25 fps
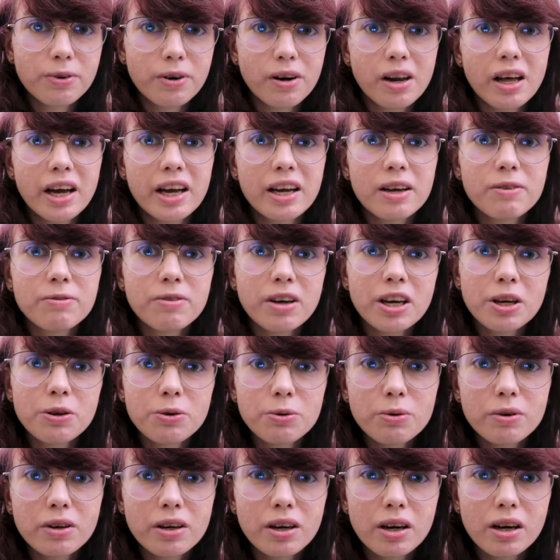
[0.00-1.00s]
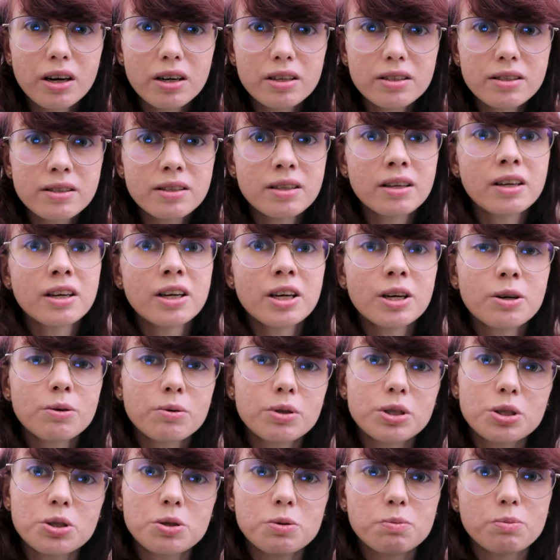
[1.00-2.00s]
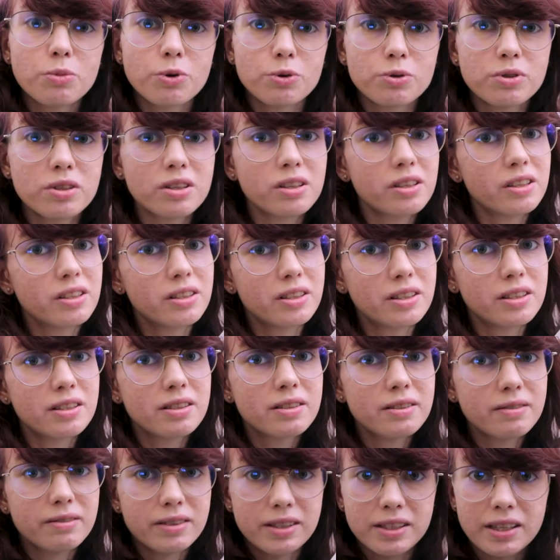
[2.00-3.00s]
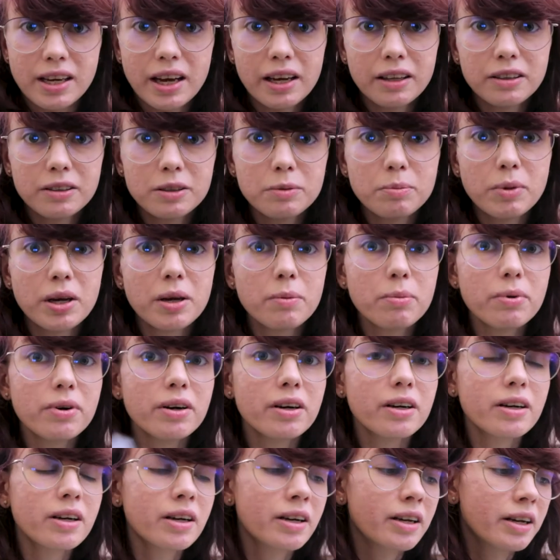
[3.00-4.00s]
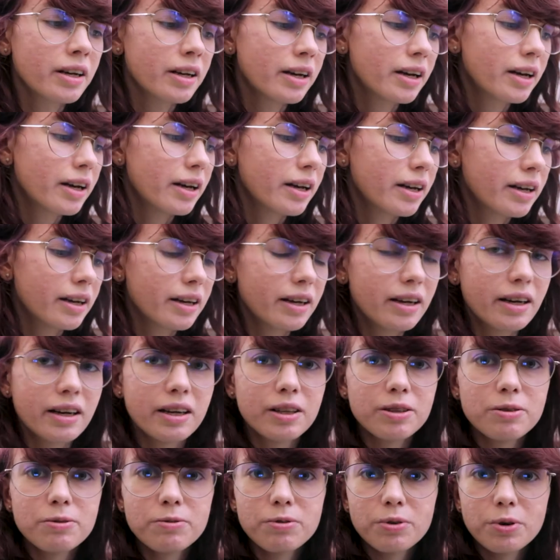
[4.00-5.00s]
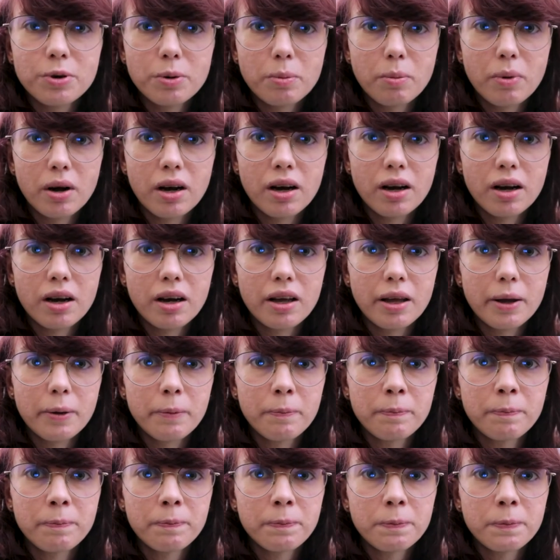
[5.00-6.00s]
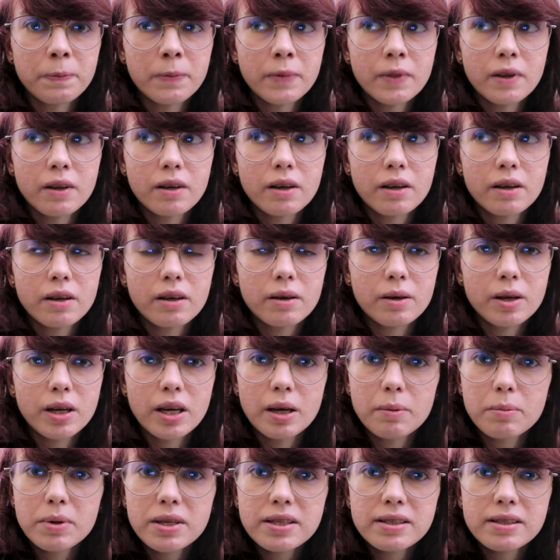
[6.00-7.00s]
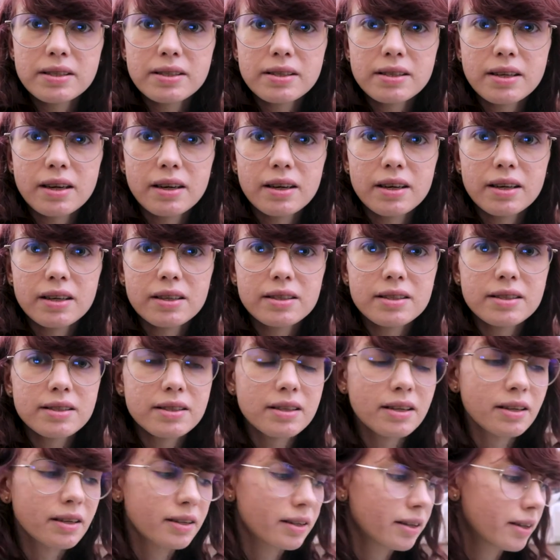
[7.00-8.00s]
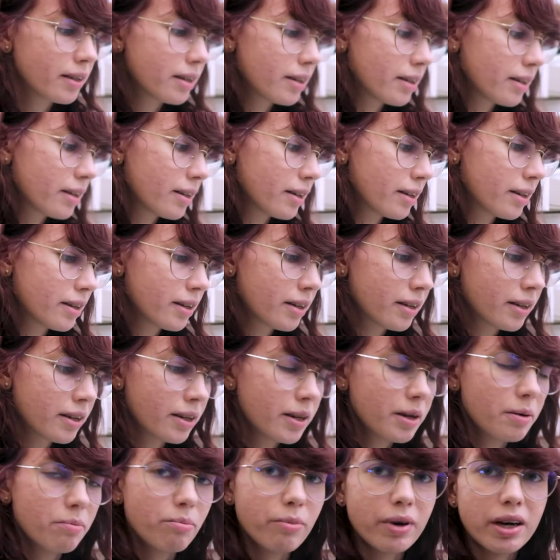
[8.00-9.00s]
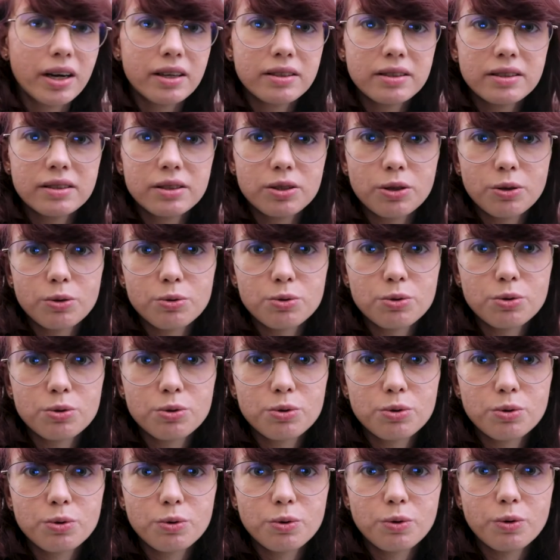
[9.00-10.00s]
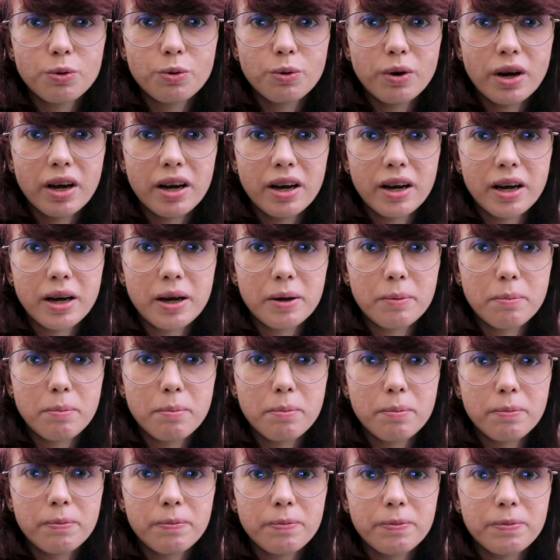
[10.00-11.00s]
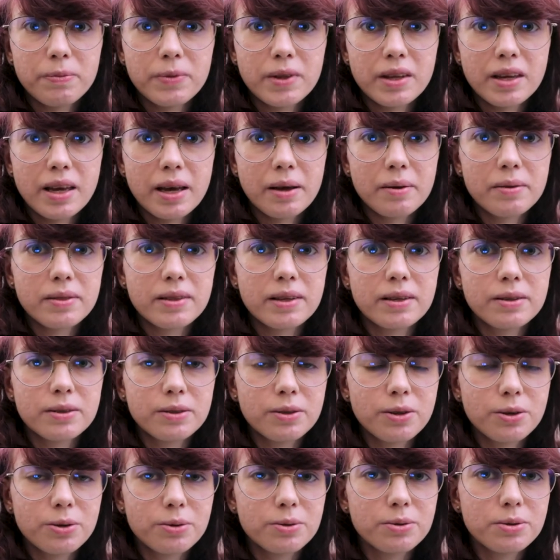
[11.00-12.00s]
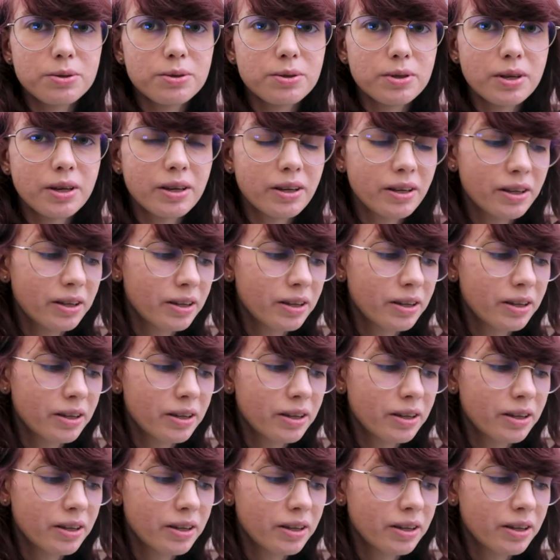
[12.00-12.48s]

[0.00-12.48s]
for like thank you cards, which mostly this recycled paper, and for my uh, business cards. But those two, I'm mm, yeah, those